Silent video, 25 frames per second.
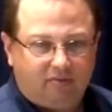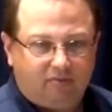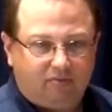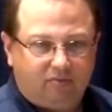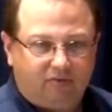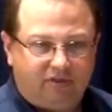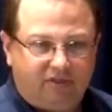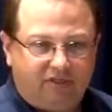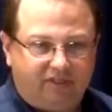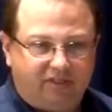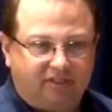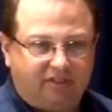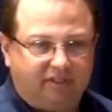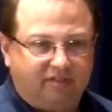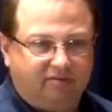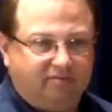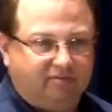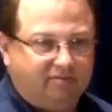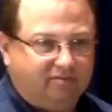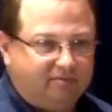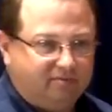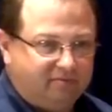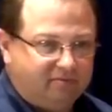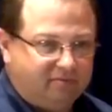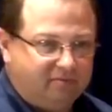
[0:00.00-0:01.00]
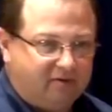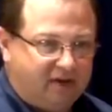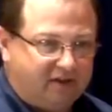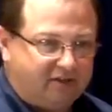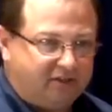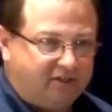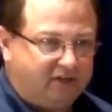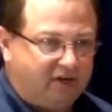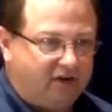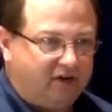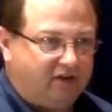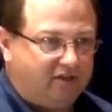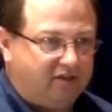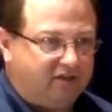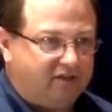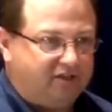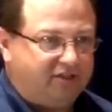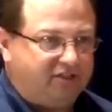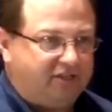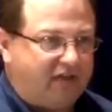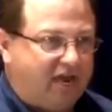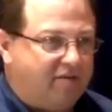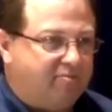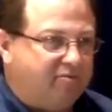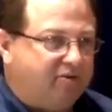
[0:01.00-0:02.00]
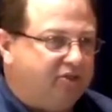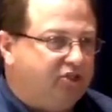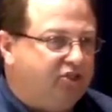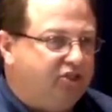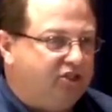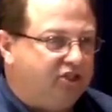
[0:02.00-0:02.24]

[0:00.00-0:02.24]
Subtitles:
which isn't necessarily the same as